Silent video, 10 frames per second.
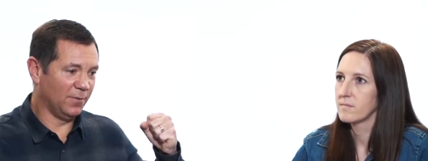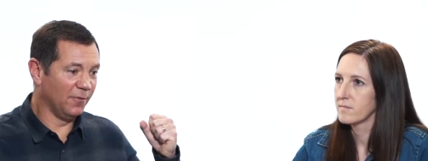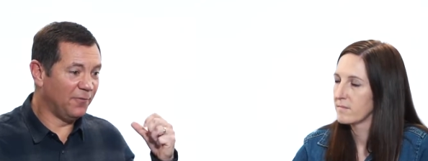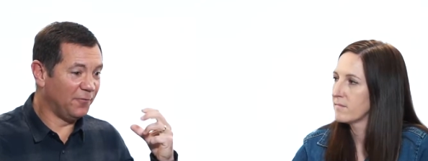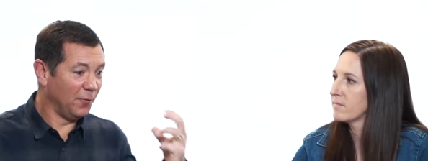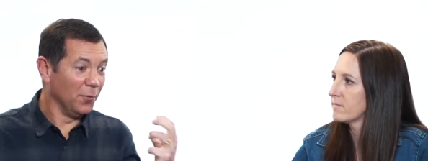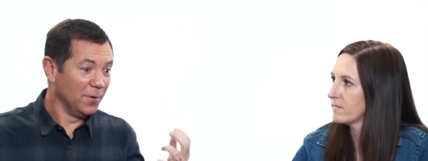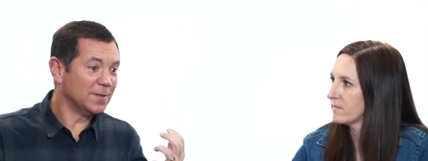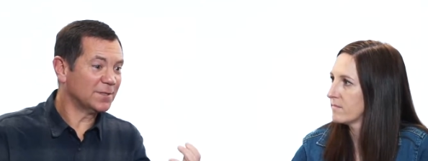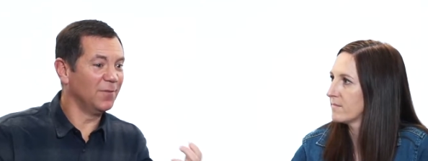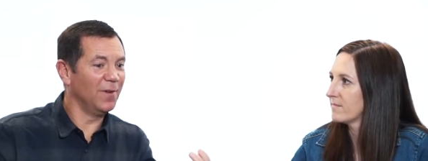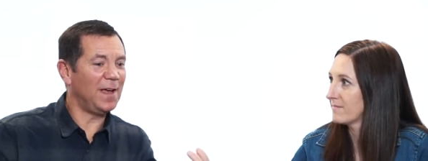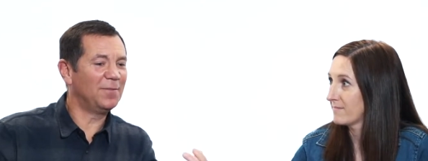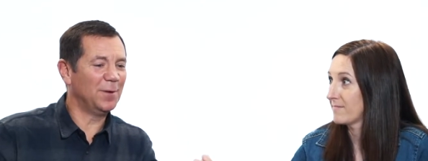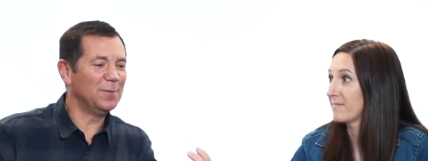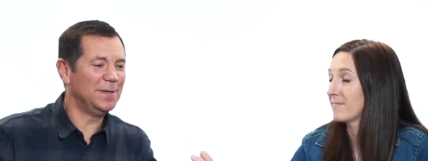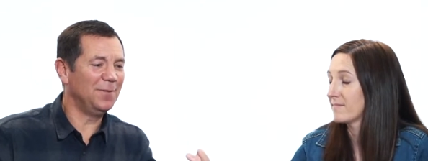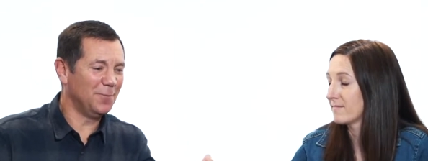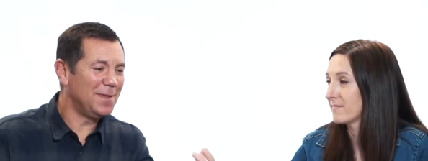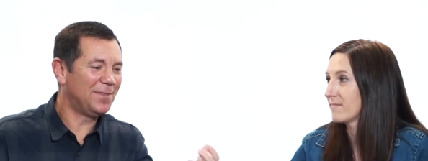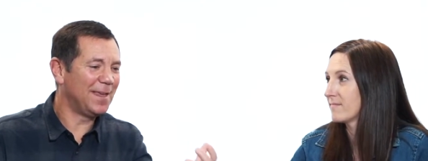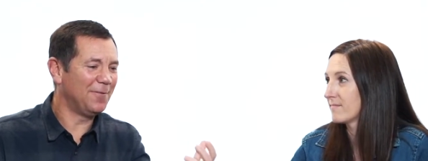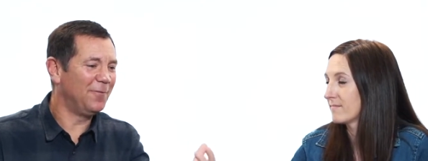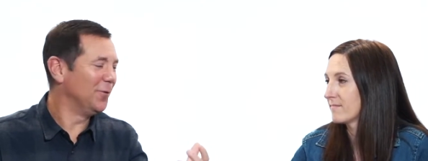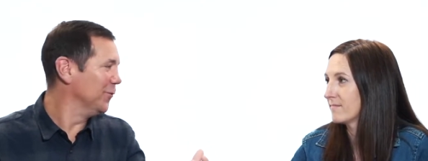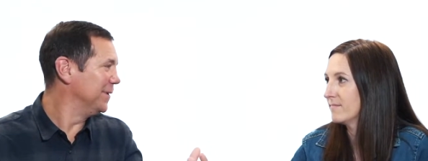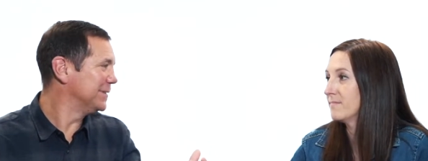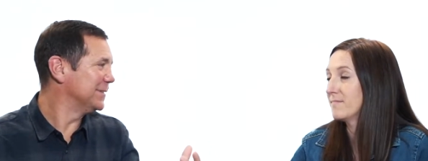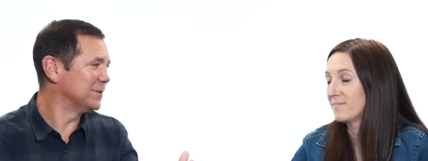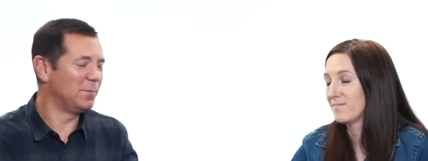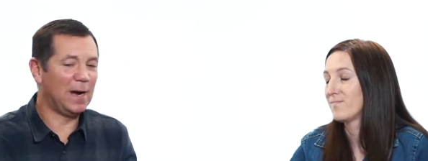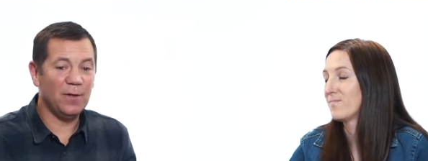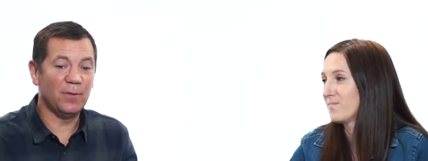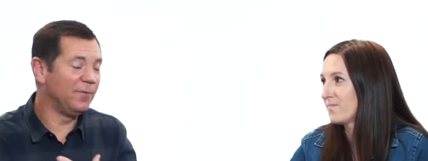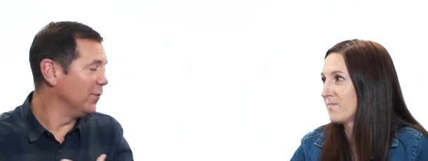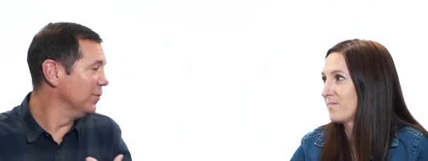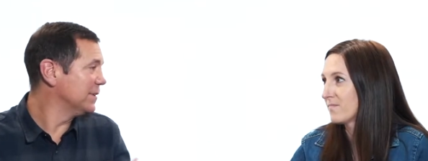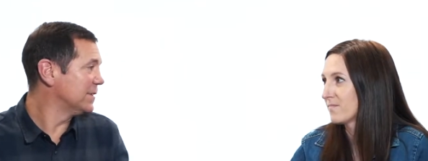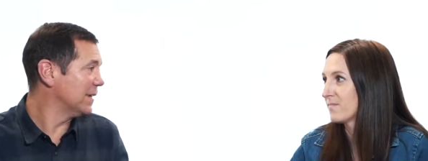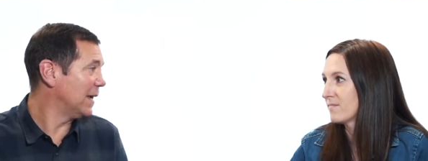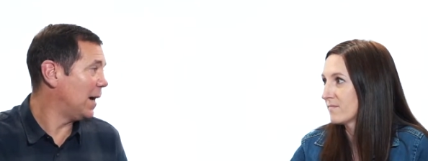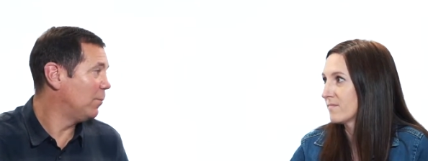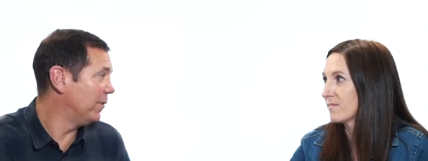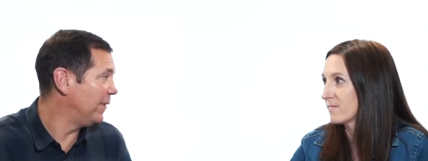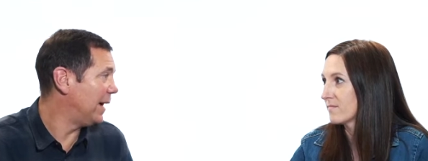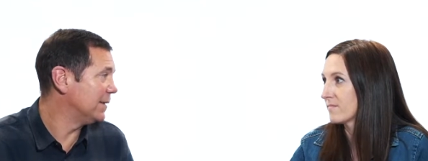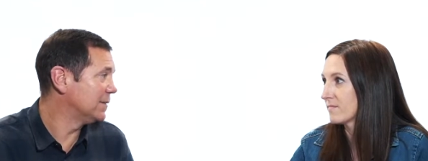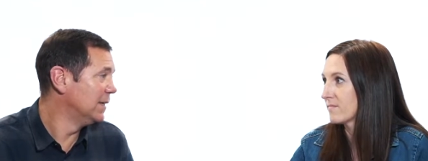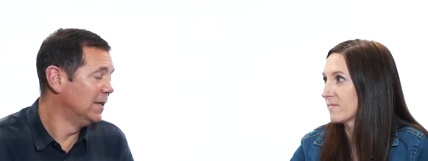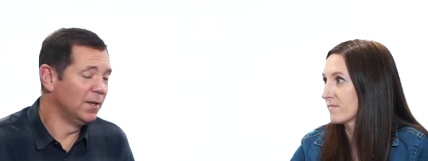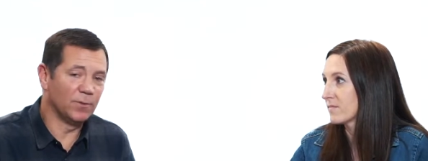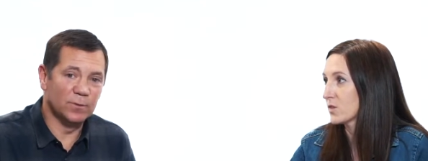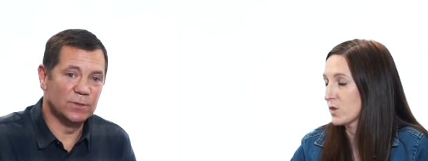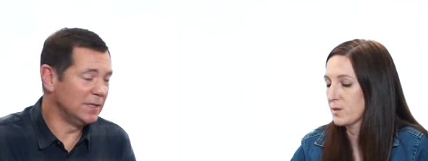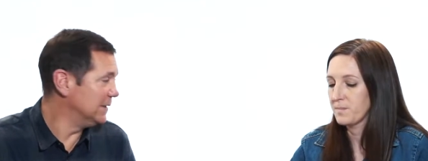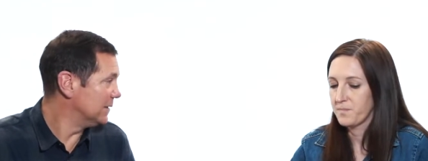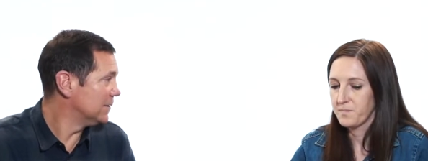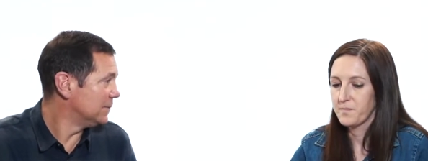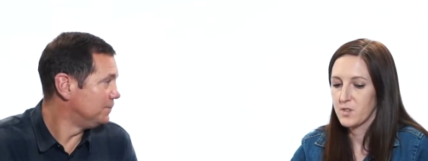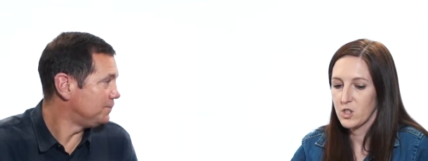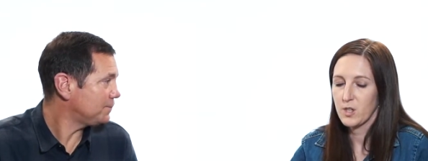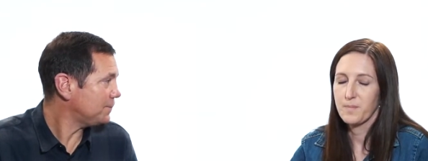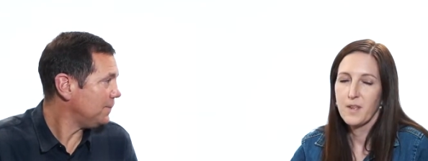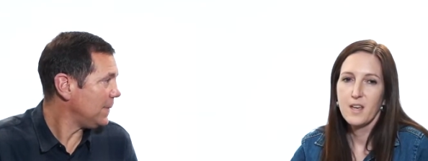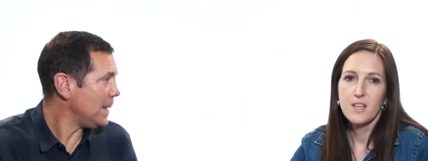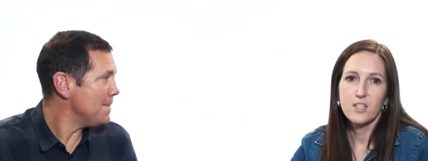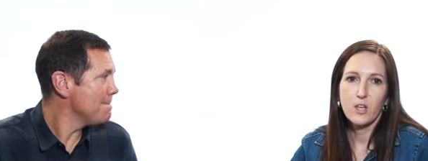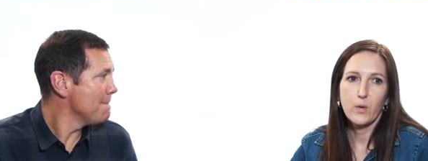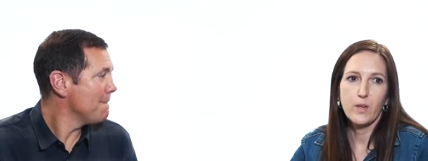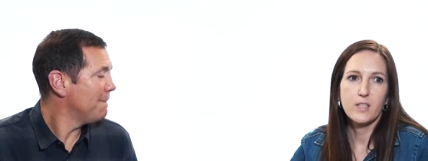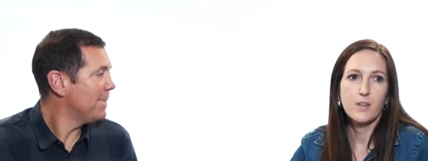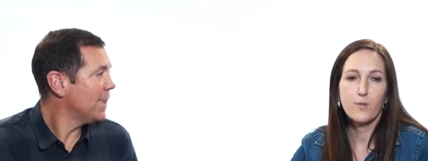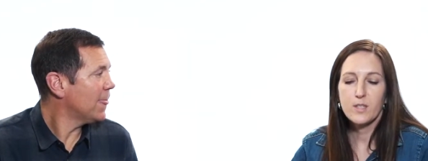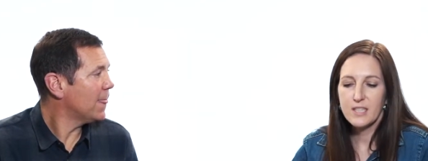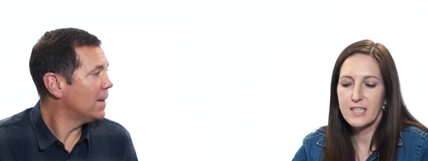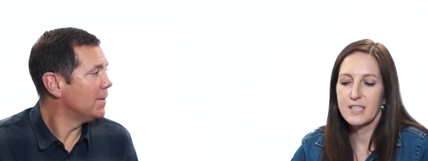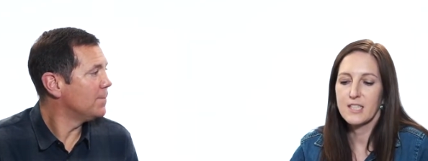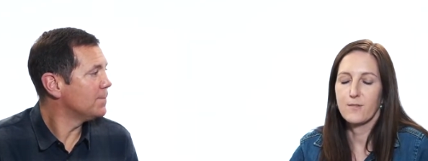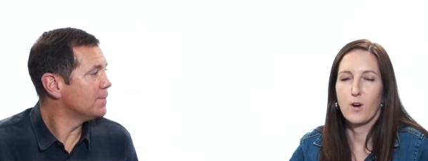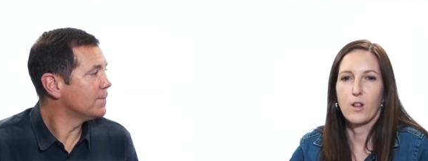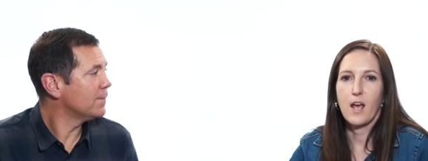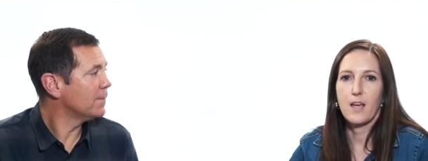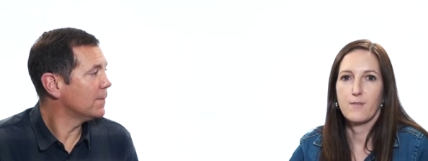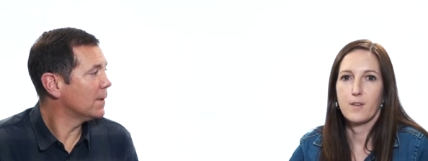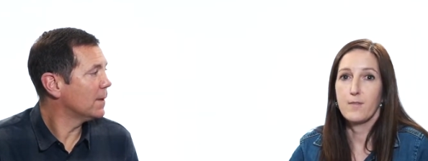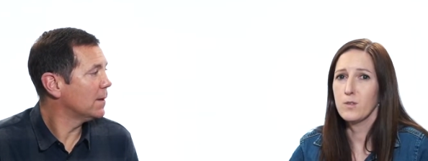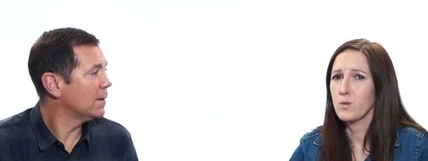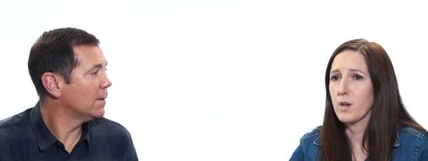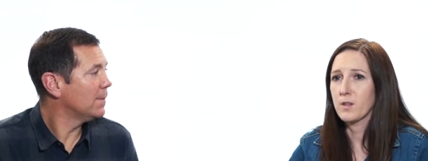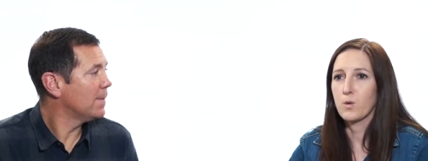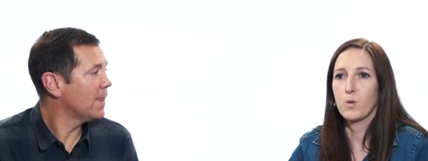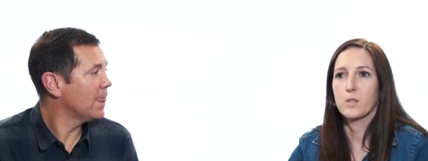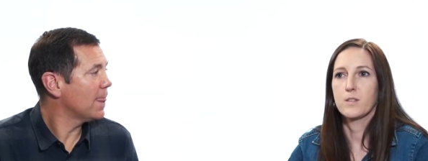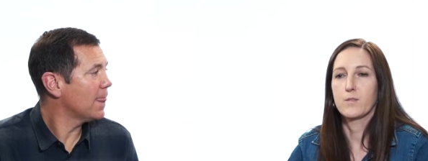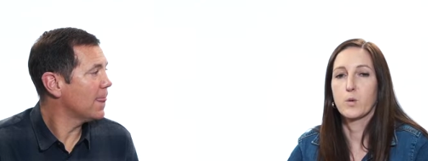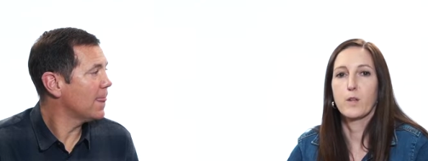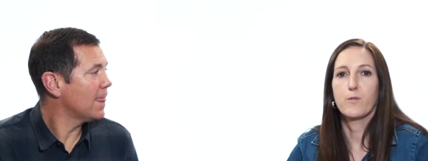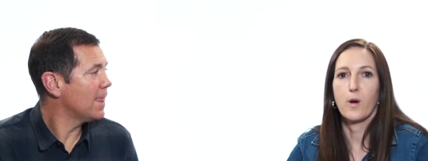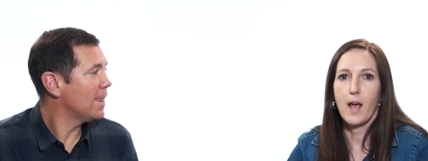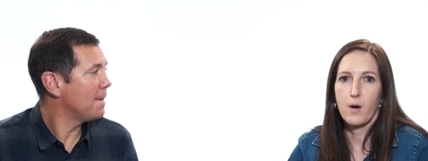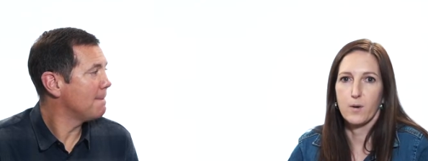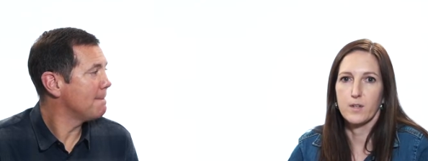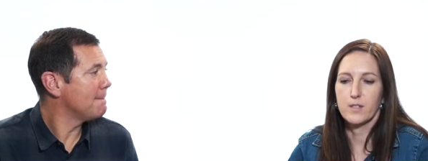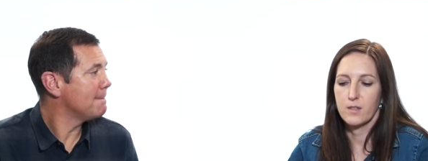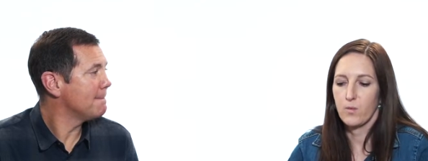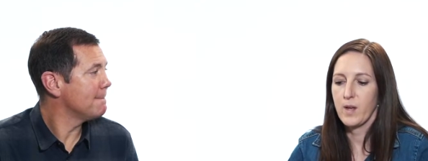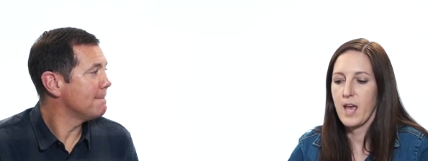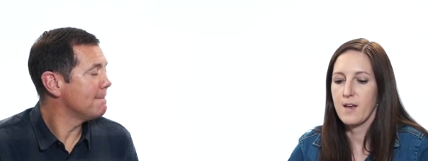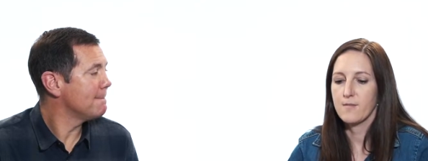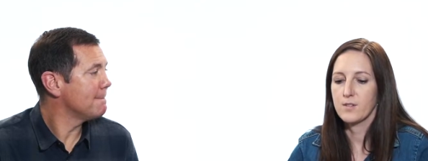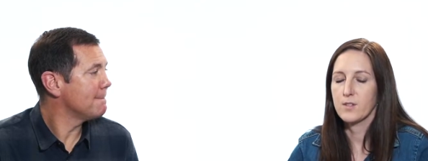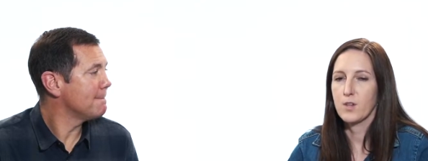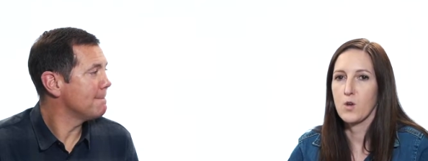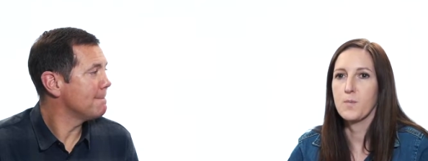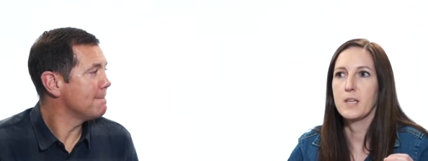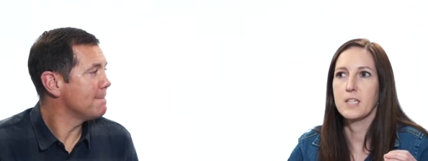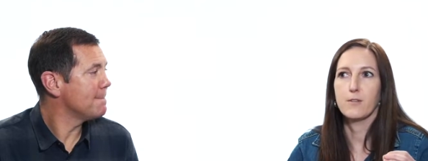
Speaker 1: the fullness of life that we, we think fullness mm-hmm. is about and the fullness that God provides through sure. Jesus?
Speaker 2: Sure. So, in different seasons of our life, even throughout the course of 24 hours, we have so many